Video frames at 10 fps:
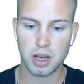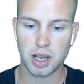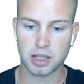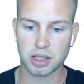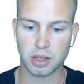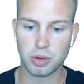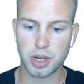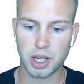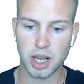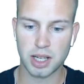
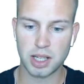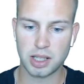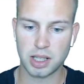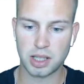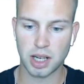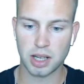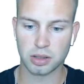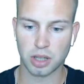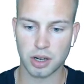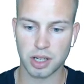Excluding any
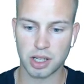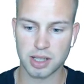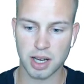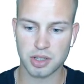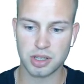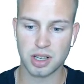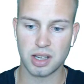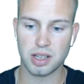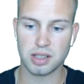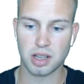detailed targeting sections
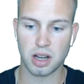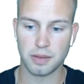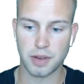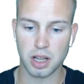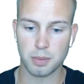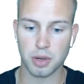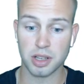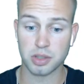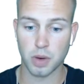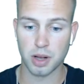is unavailable
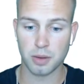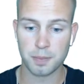as well.